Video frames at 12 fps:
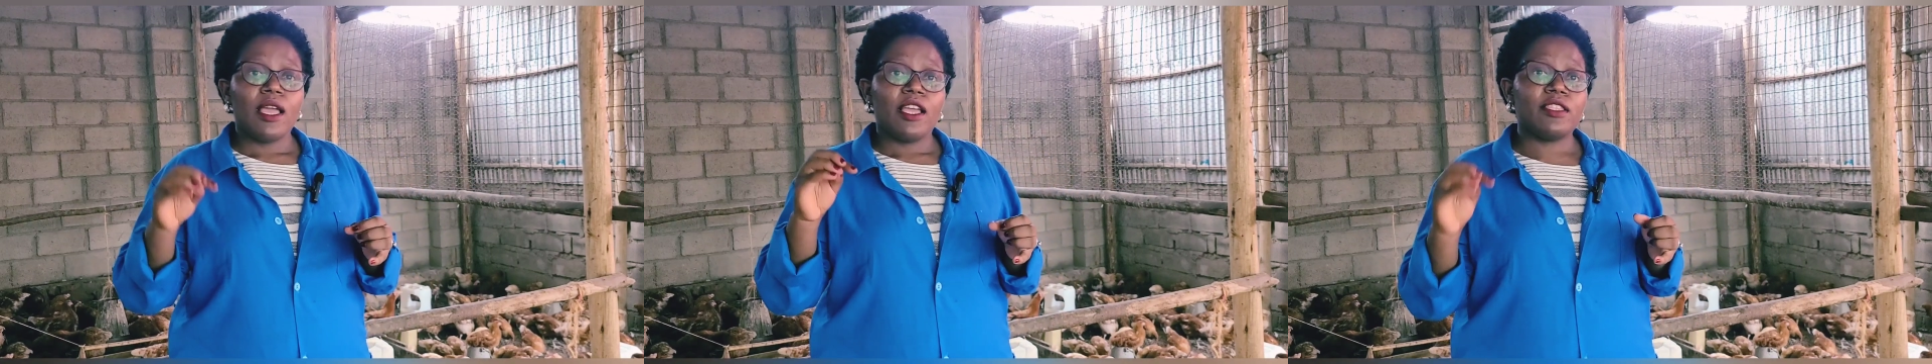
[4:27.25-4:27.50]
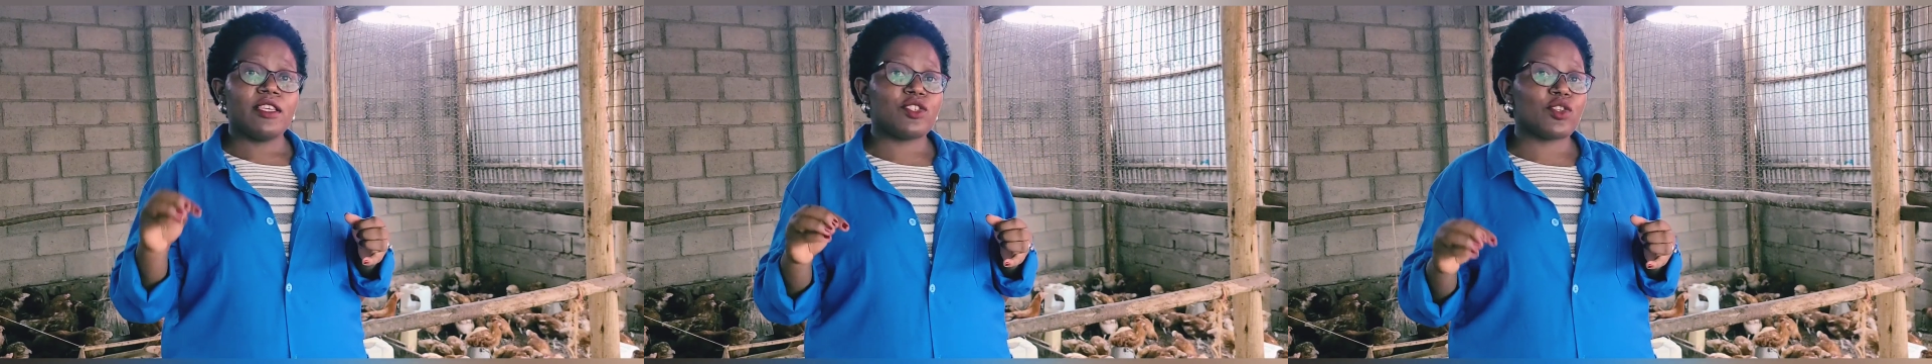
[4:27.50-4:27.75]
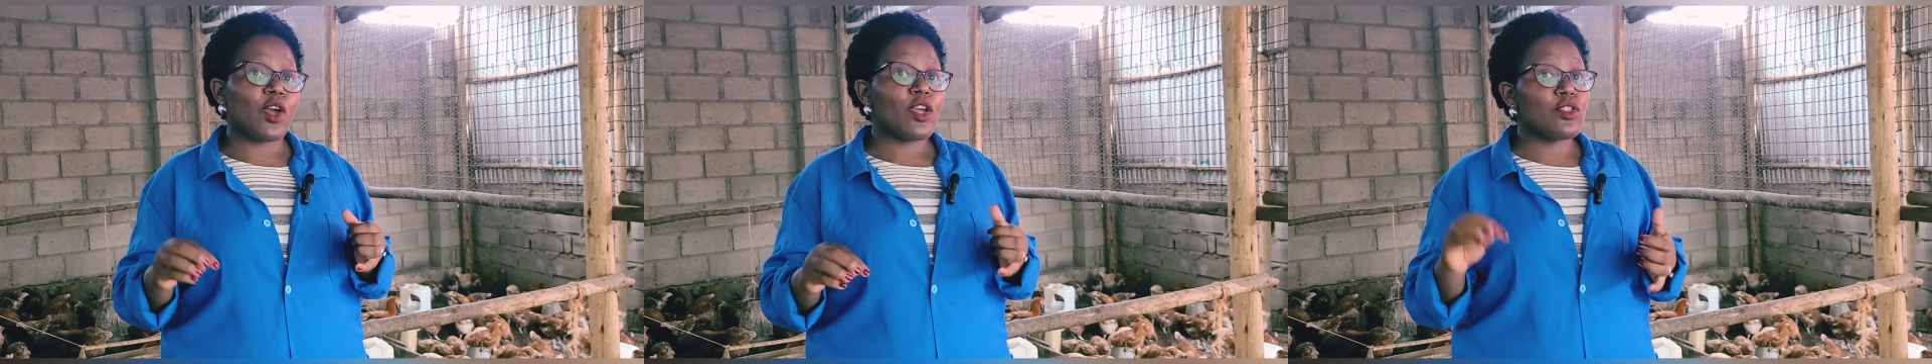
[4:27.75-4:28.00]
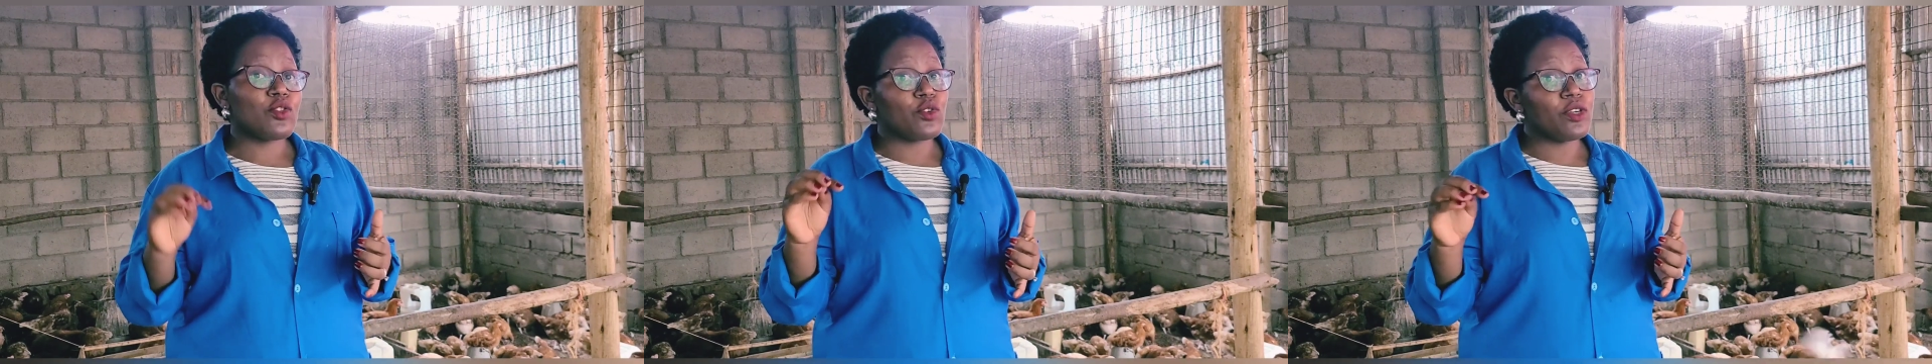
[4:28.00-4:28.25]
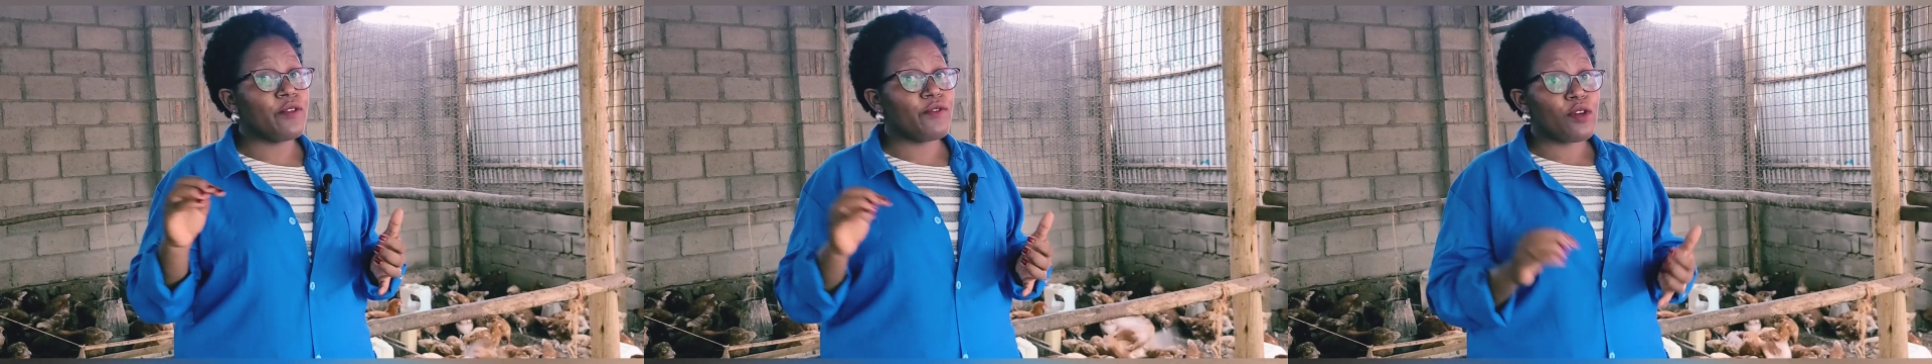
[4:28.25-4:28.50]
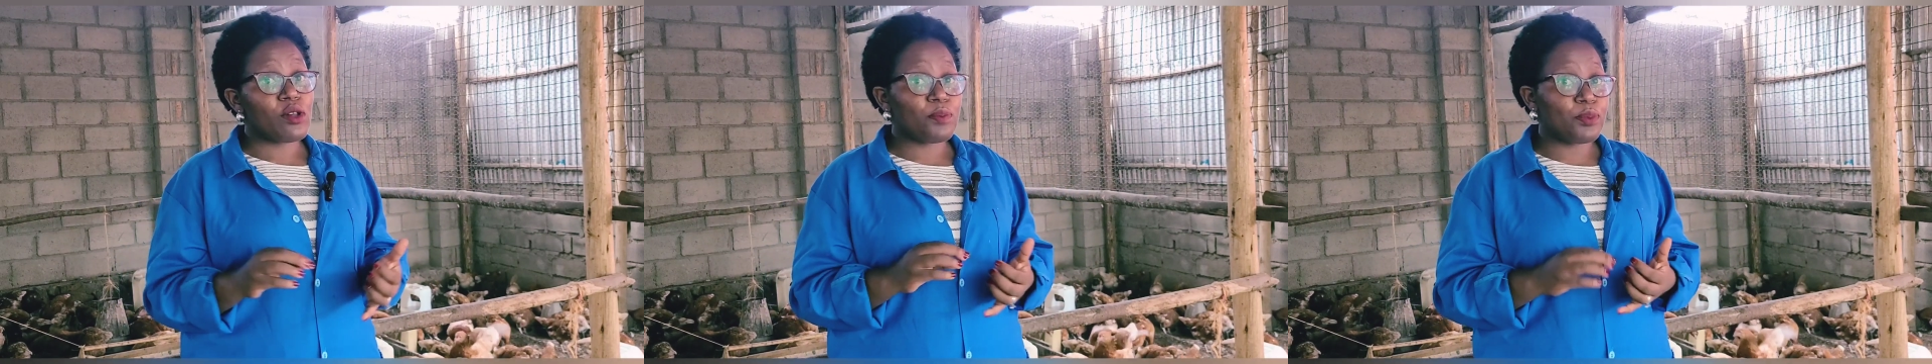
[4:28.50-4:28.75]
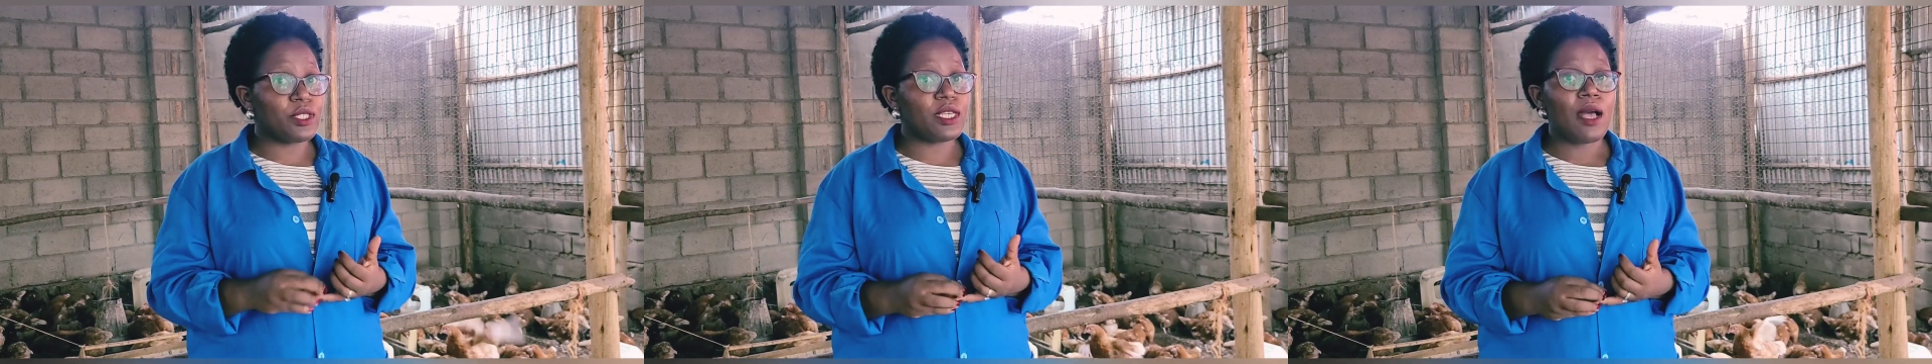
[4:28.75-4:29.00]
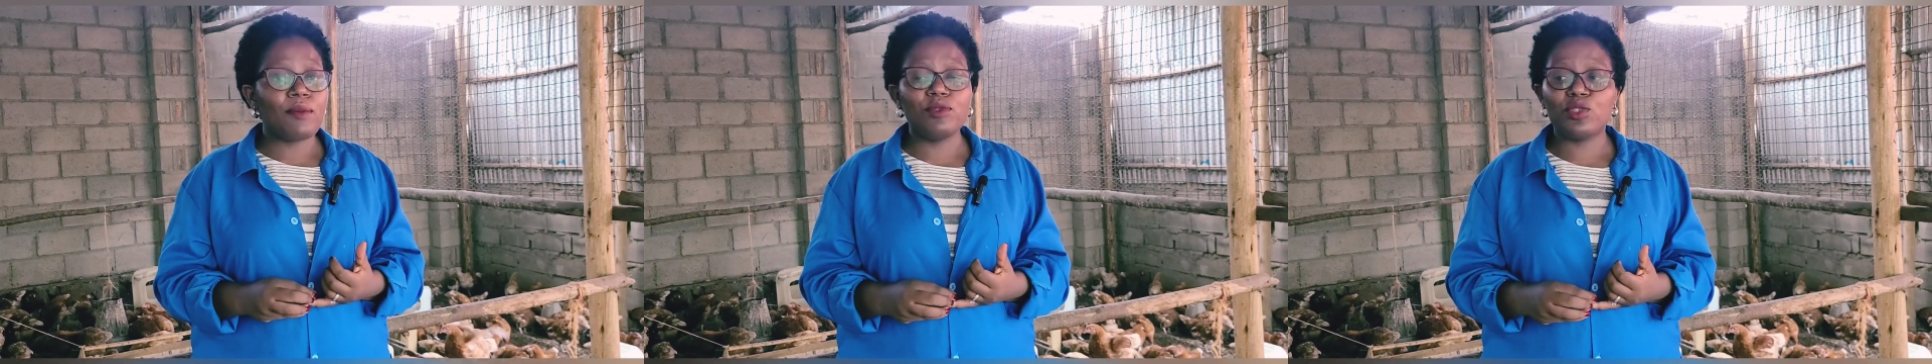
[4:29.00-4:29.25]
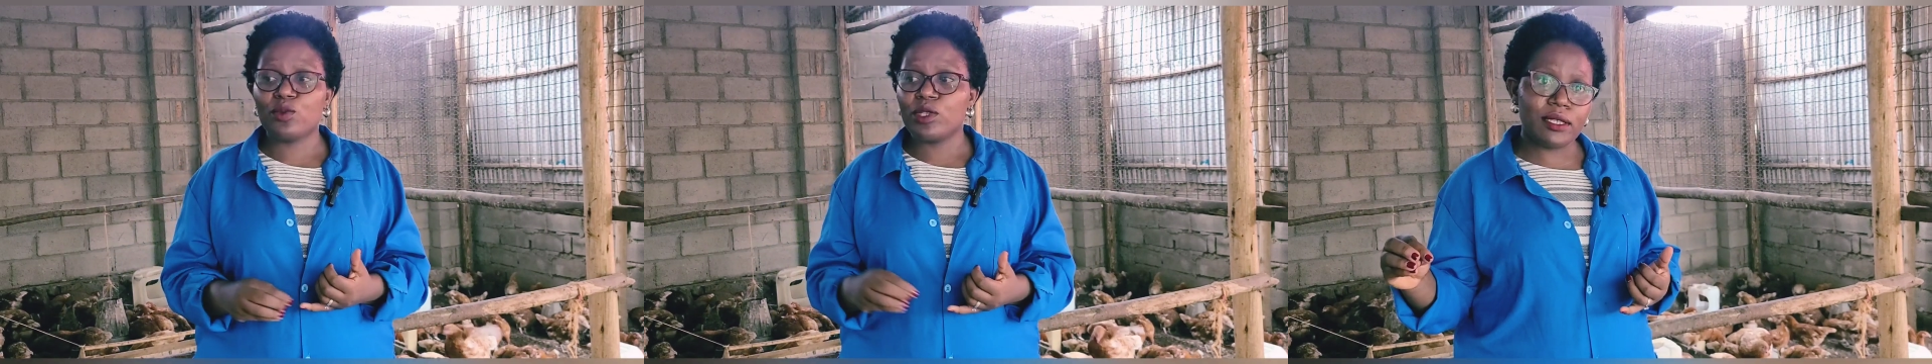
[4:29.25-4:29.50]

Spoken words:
it is going to develop germs